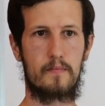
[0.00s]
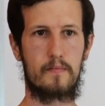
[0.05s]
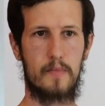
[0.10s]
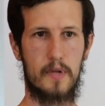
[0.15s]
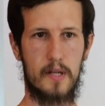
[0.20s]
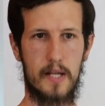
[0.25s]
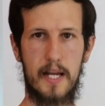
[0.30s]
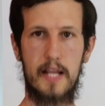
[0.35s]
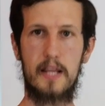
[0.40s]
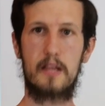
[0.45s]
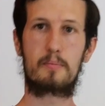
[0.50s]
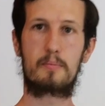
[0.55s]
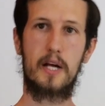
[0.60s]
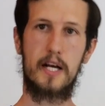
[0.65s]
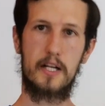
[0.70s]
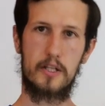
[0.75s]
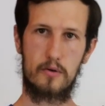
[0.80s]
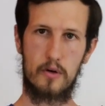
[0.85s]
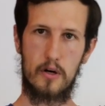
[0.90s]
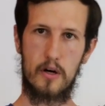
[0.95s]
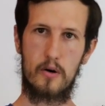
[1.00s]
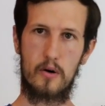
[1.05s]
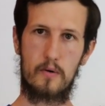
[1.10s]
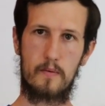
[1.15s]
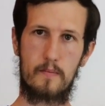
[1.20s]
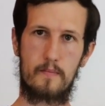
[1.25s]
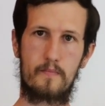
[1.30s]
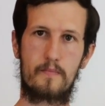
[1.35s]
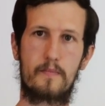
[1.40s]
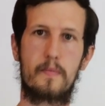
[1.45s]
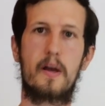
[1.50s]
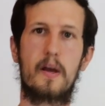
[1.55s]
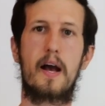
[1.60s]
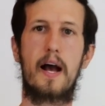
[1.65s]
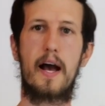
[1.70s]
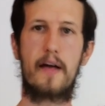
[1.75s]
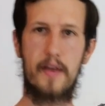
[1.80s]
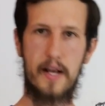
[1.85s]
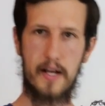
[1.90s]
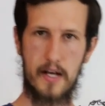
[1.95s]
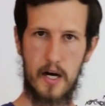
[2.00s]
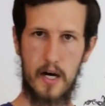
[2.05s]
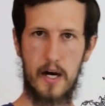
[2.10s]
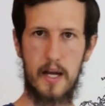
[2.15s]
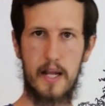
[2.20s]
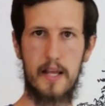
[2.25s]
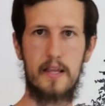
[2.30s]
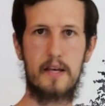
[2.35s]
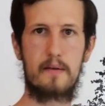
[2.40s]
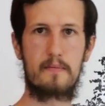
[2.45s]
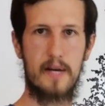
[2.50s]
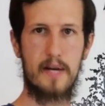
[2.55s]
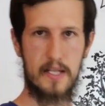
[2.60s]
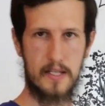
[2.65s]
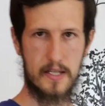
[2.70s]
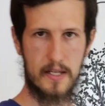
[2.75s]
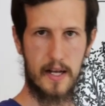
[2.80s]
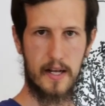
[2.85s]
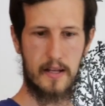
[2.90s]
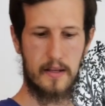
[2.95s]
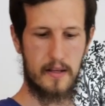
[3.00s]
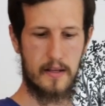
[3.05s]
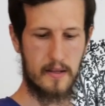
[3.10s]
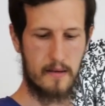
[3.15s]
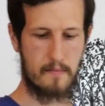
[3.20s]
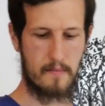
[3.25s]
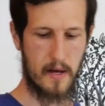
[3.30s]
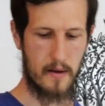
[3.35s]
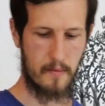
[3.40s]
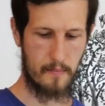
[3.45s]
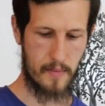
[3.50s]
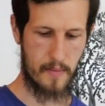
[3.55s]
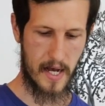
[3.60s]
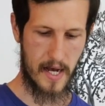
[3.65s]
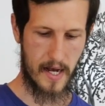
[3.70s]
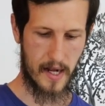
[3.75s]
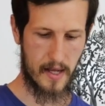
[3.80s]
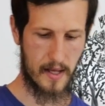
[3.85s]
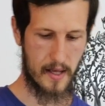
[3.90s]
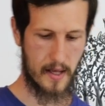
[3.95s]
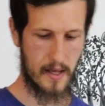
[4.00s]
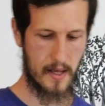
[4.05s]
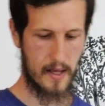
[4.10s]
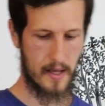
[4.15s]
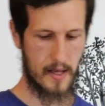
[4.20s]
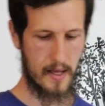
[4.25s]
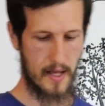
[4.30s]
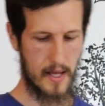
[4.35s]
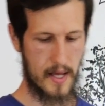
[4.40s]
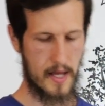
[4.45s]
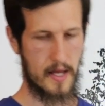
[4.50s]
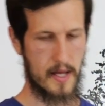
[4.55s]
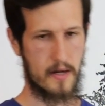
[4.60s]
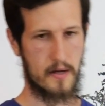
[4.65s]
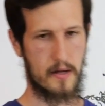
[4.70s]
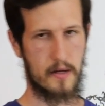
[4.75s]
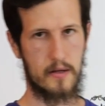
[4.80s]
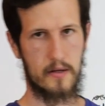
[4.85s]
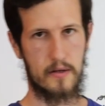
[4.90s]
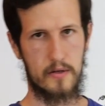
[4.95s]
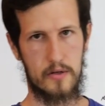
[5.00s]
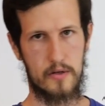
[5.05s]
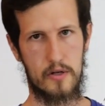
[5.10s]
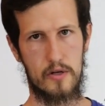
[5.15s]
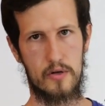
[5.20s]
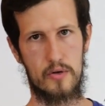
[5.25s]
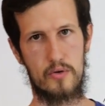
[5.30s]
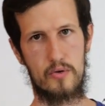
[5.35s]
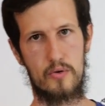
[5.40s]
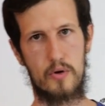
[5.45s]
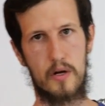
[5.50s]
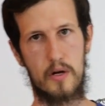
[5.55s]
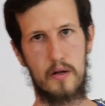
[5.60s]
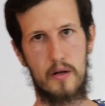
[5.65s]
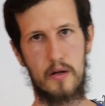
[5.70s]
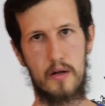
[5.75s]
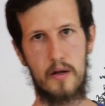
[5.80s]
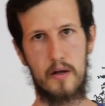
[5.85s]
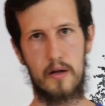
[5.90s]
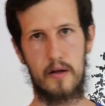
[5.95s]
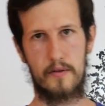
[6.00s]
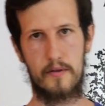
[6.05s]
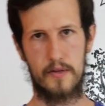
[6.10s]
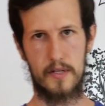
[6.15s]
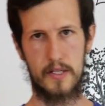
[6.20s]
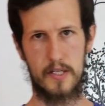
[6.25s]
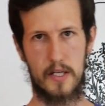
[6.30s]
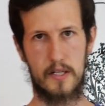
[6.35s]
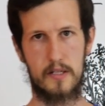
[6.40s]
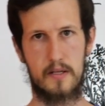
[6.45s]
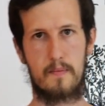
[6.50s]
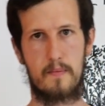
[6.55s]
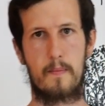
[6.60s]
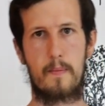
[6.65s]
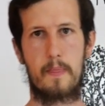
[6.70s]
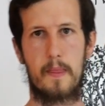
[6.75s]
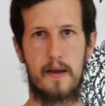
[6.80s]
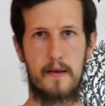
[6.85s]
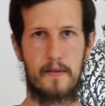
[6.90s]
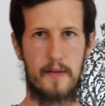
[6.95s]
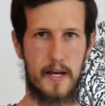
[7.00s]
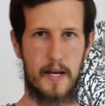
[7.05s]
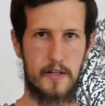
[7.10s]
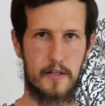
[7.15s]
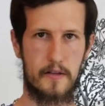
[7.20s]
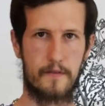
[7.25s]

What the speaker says: letting the plants grow and then cutting them and cycling them back into the system. That is the